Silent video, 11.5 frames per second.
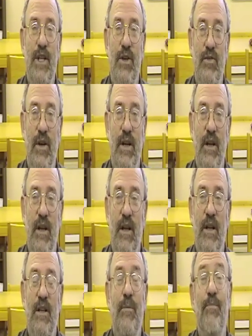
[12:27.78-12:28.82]
children
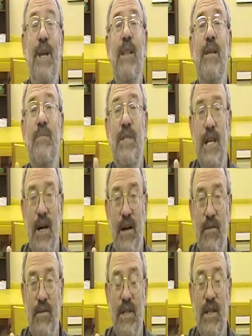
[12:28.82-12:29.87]
to be
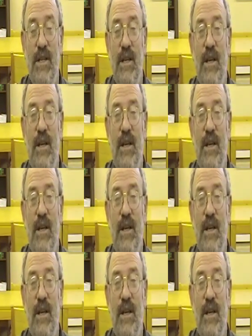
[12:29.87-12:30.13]
themselves,